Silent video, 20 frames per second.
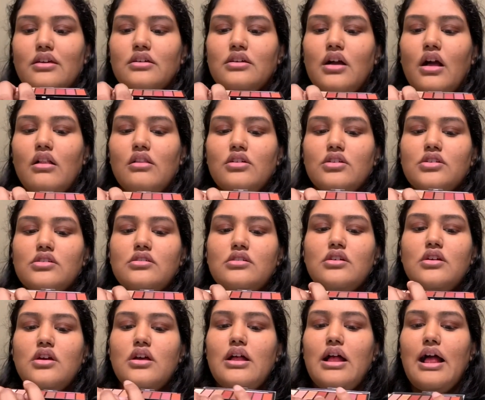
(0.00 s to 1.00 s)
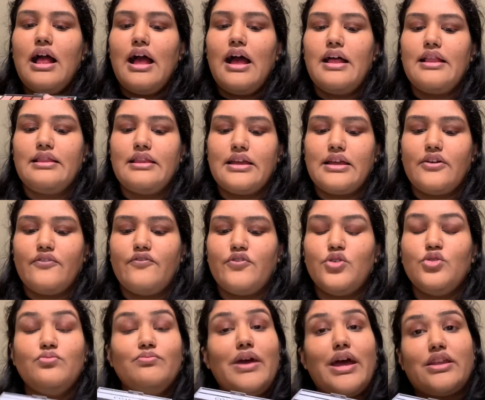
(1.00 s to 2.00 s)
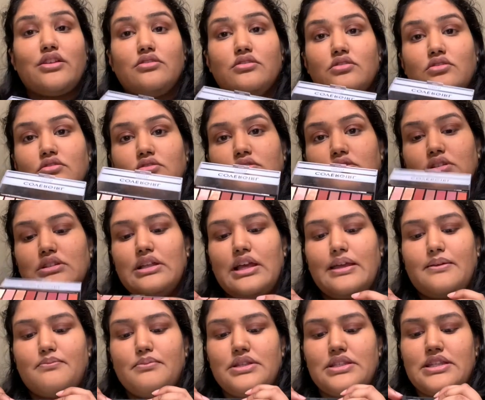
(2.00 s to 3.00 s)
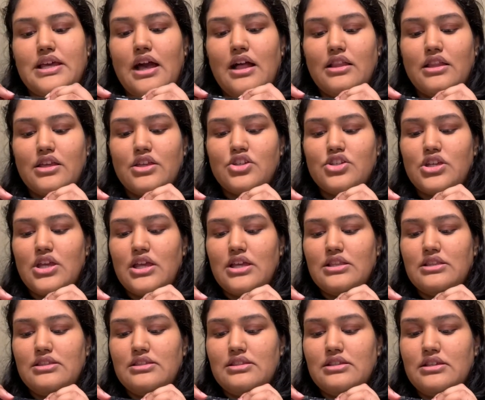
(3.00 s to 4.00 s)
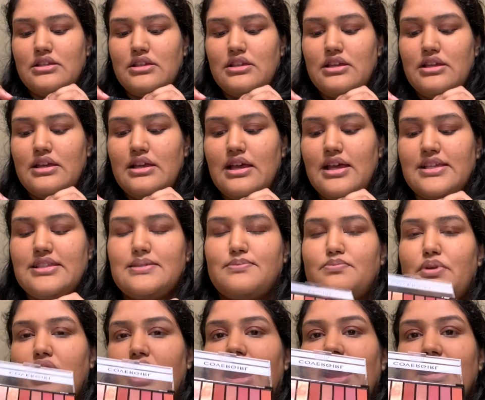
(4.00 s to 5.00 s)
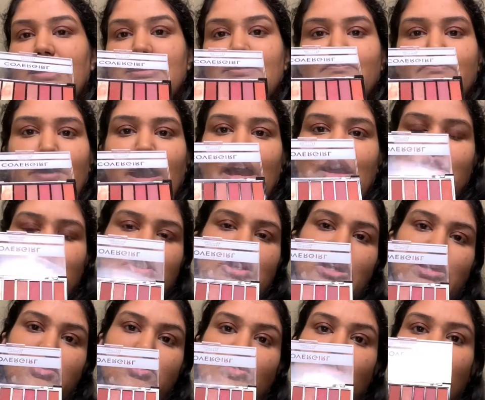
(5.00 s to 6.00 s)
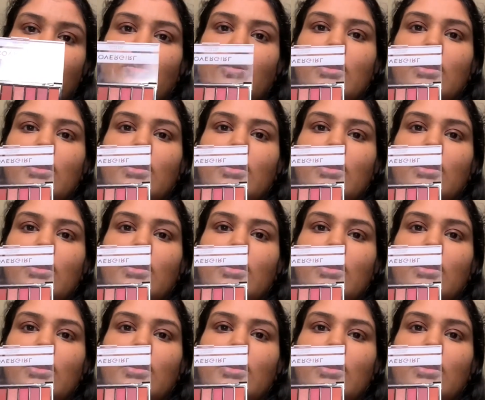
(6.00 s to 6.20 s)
color, and like a few metallic shades, and a matte shade. So